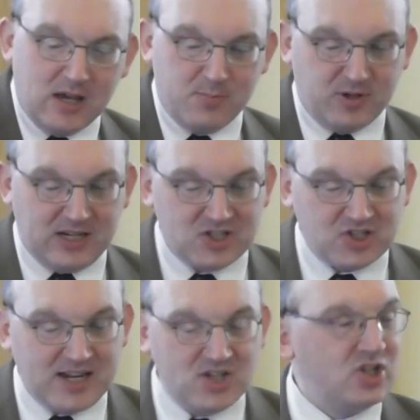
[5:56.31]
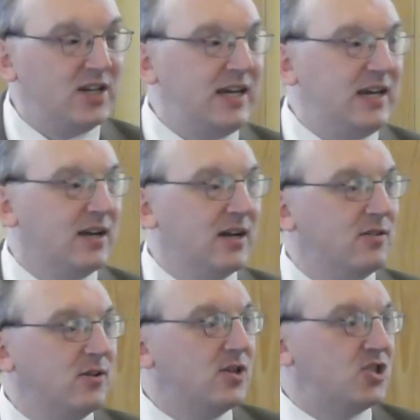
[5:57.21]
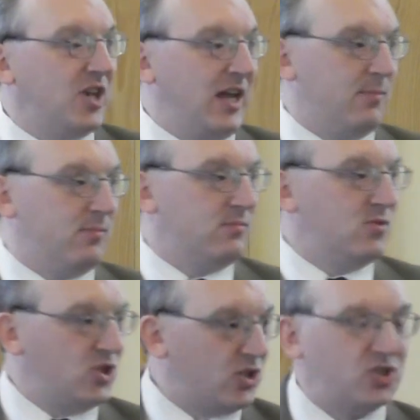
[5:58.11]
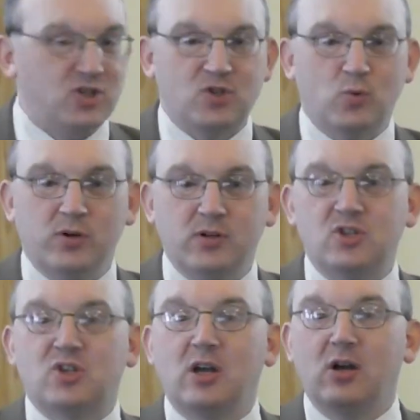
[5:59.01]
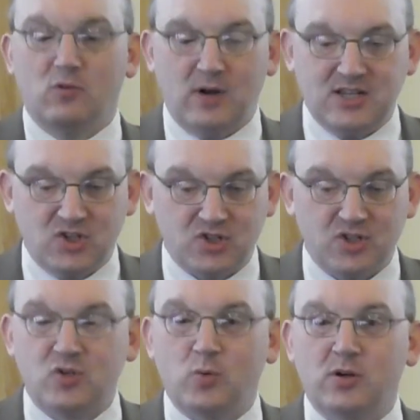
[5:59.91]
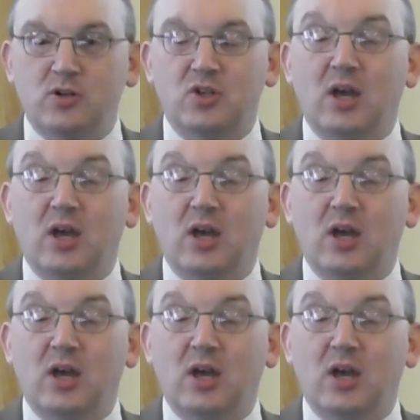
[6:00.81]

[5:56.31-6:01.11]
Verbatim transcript: but essentially they're the same justice words, righteousness words,